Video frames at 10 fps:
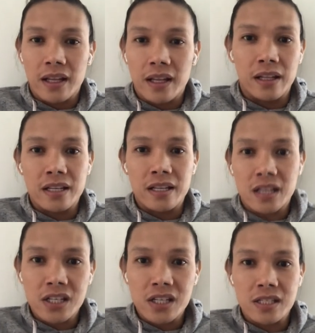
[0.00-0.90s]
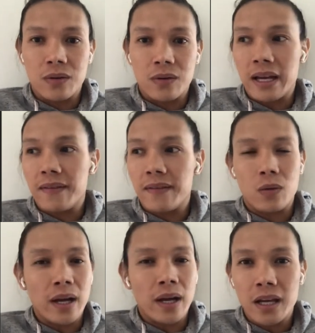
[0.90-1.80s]
the discussions that we have. That
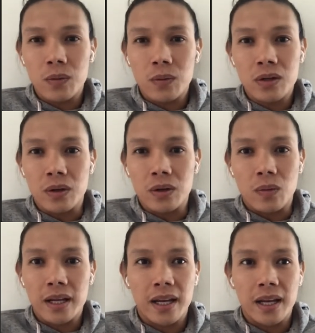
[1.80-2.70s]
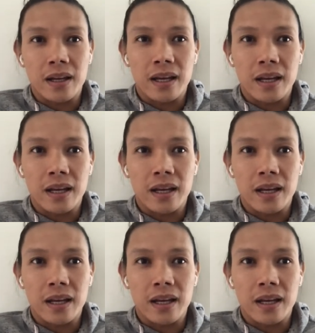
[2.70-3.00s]
why can't we do it? Why can't